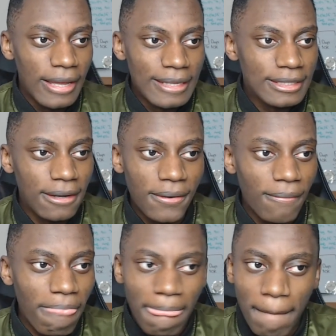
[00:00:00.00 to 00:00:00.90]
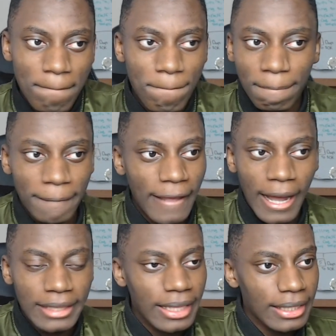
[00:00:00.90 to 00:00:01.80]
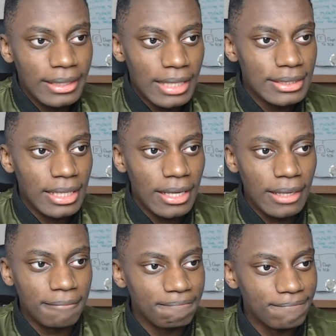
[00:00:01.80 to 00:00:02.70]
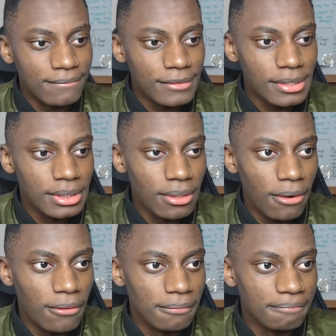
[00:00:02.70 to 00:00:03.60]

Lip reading: So, yeah, I think that's it. So,